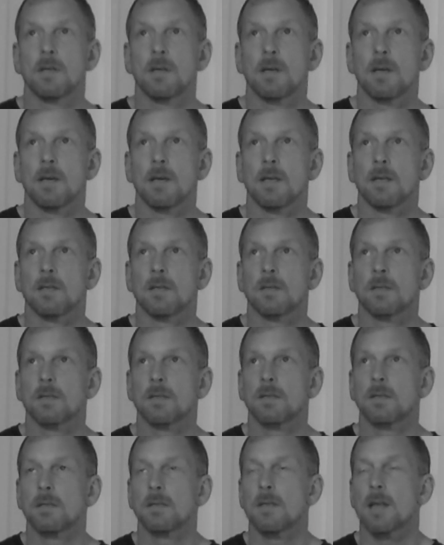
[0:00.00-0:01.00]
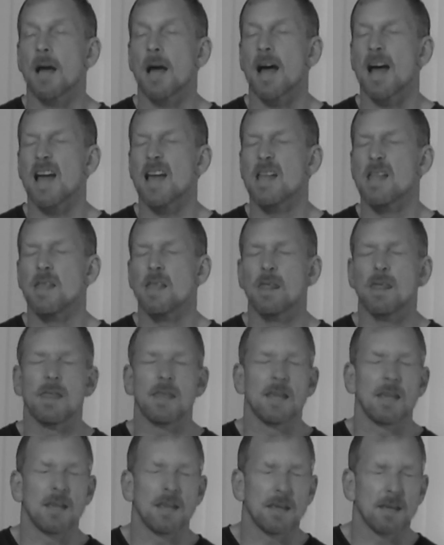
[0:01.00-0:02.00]
It's not
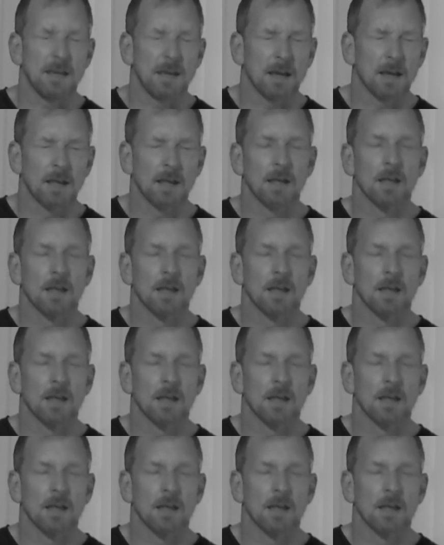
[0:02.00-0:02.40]
the